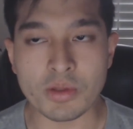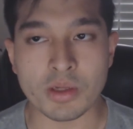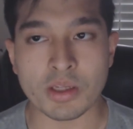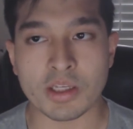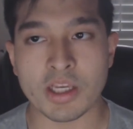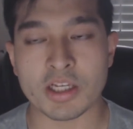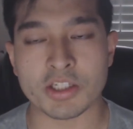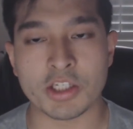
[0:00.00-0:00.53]

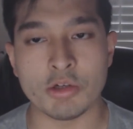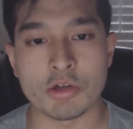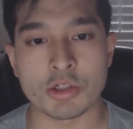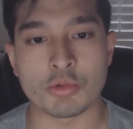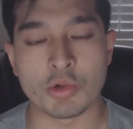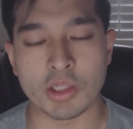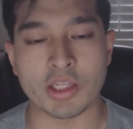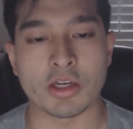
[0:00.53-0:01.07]
yes he
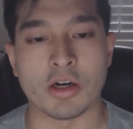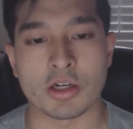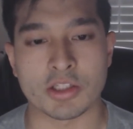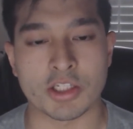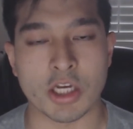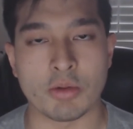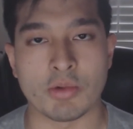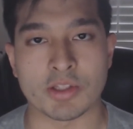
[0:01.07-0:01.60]
was really
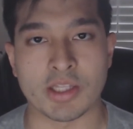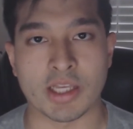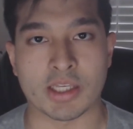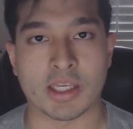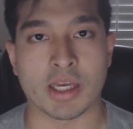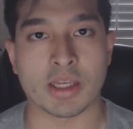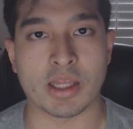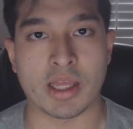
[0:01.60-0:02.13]
hooked up with
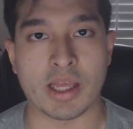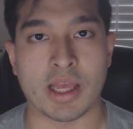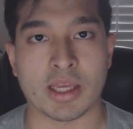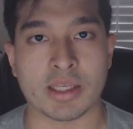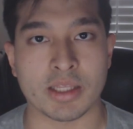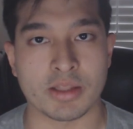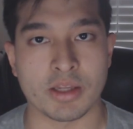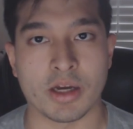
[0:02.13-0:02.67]

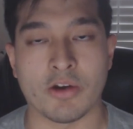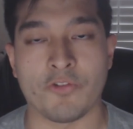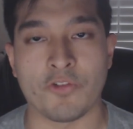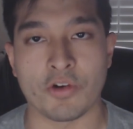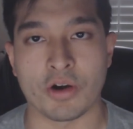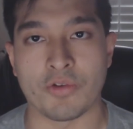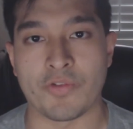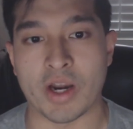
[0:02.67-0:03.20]
Echidna
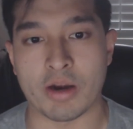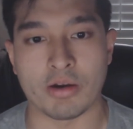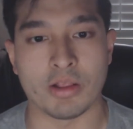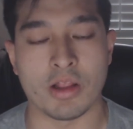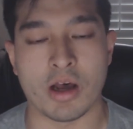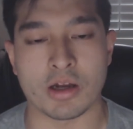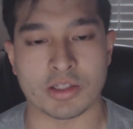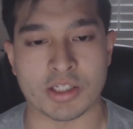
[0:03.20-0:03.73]
for a very
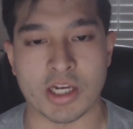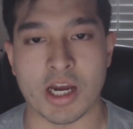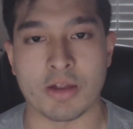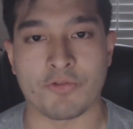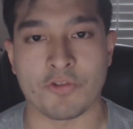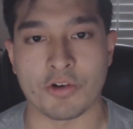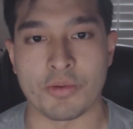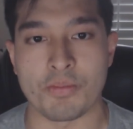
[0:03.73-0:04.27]
long time,
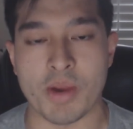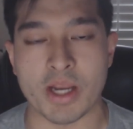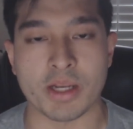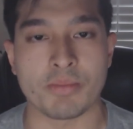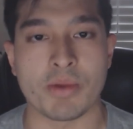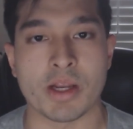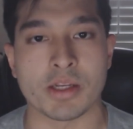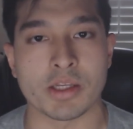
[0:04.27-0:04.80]
for many
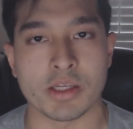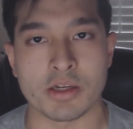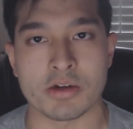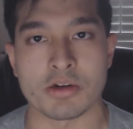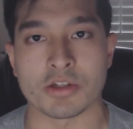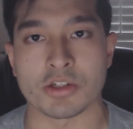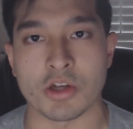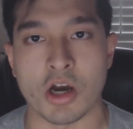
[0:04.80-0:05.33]
many
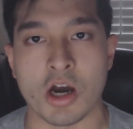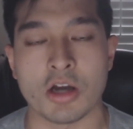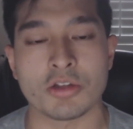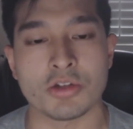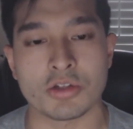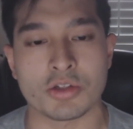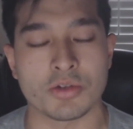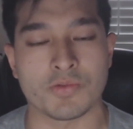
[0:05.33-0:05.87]
years,
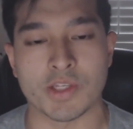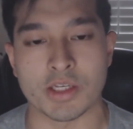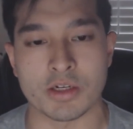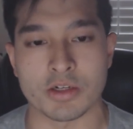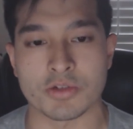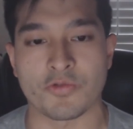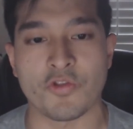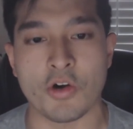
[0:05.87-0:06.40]
hundreds of
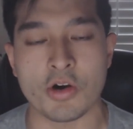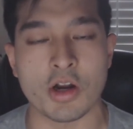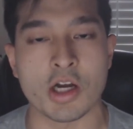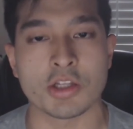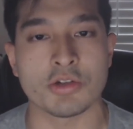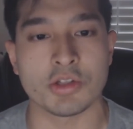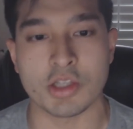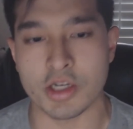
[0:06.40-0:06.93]
years, four
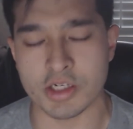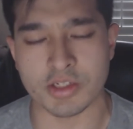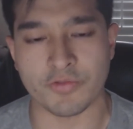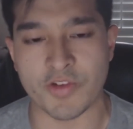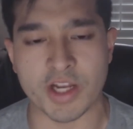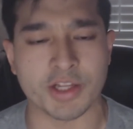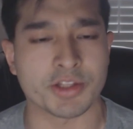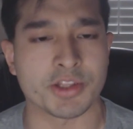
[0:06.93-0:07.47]
hundred years if
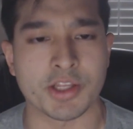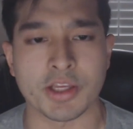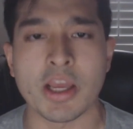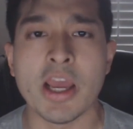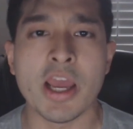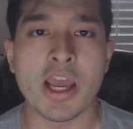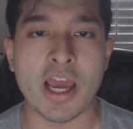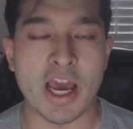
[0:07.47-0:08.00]
anything.
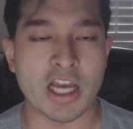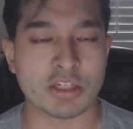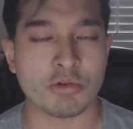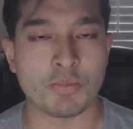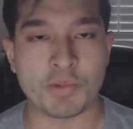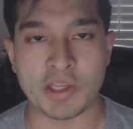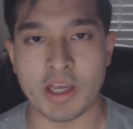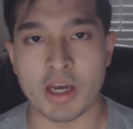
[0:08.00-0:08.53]
As for
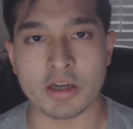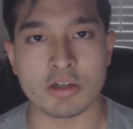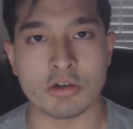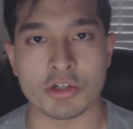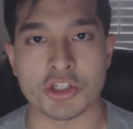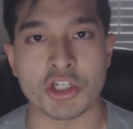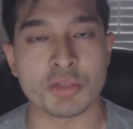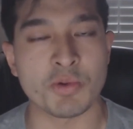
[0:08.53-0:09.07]

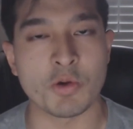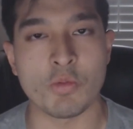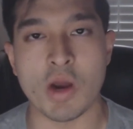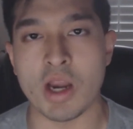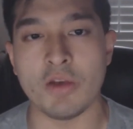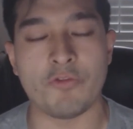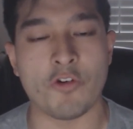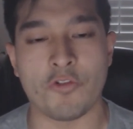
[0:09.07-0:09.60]
Beako, she's been
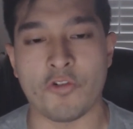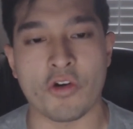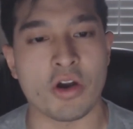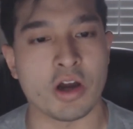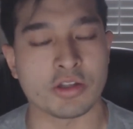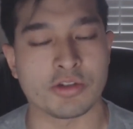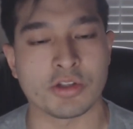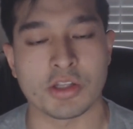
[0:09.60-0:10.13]
waiting for four
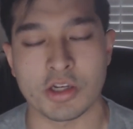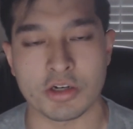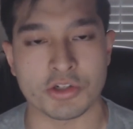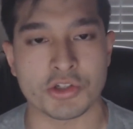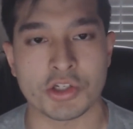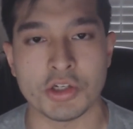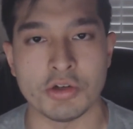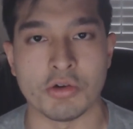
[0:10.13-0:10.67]
hundred years
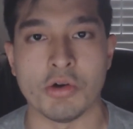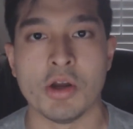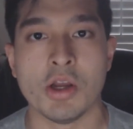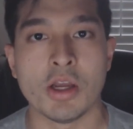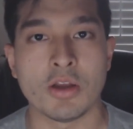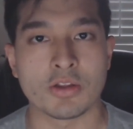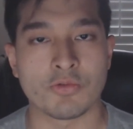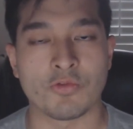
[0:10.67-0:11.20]
too
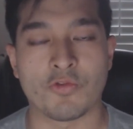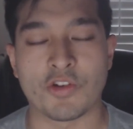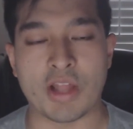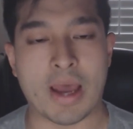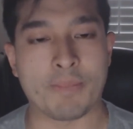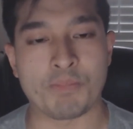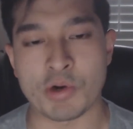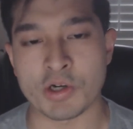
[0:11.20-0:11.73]
for
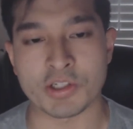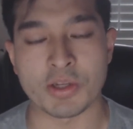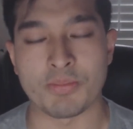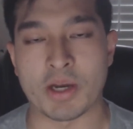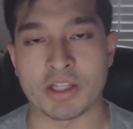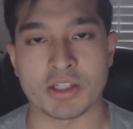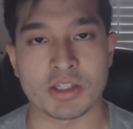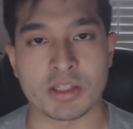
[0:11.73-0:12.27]
that person,
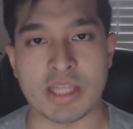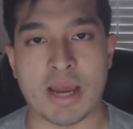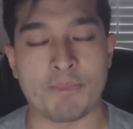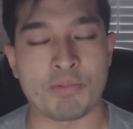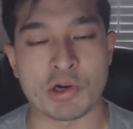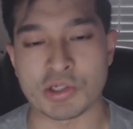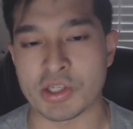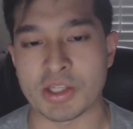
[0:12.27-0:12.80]
but that
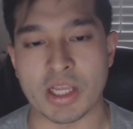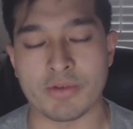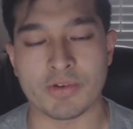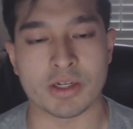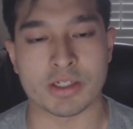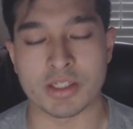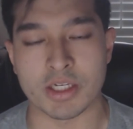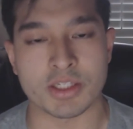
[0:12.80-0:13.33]
person never
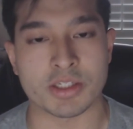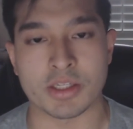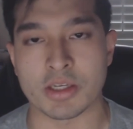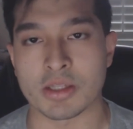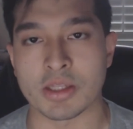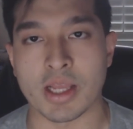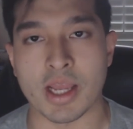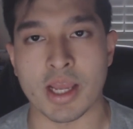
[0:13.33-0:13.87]

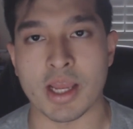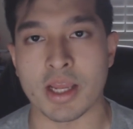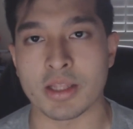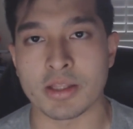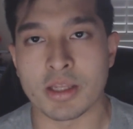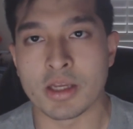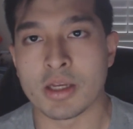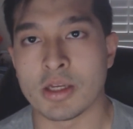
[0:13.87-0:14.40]
existed.
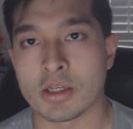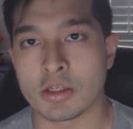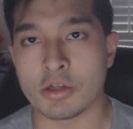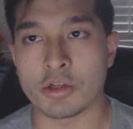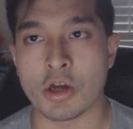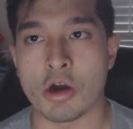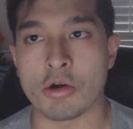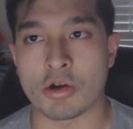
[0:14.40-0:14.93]
And you
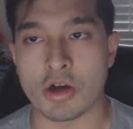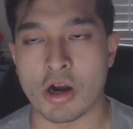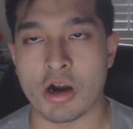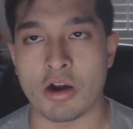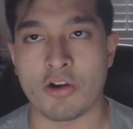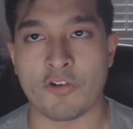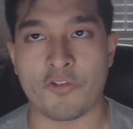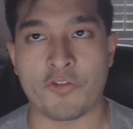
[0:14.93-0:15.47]
know
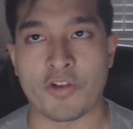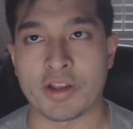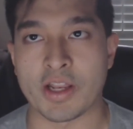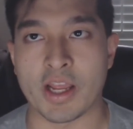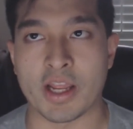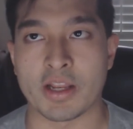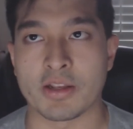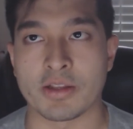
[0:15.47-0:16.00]
Garf, and
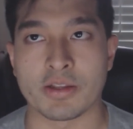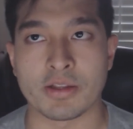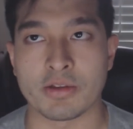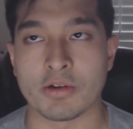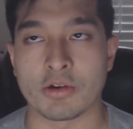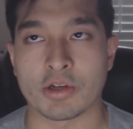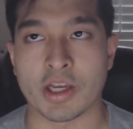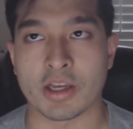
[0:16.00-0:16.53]
then
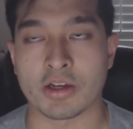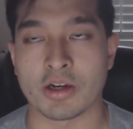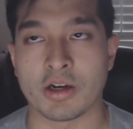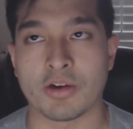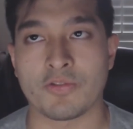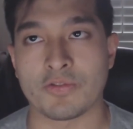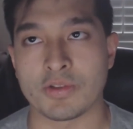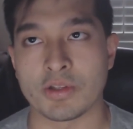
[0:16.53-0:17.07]
okay
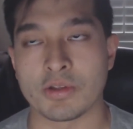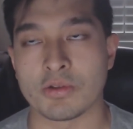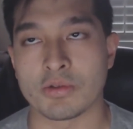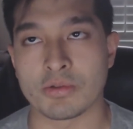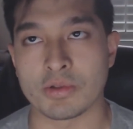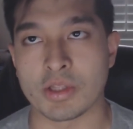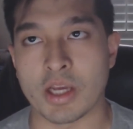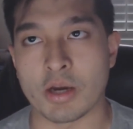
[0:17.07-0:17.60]
Garf,
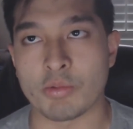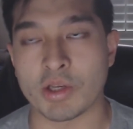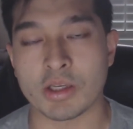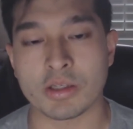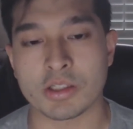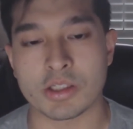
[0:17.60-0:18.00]
yeah we could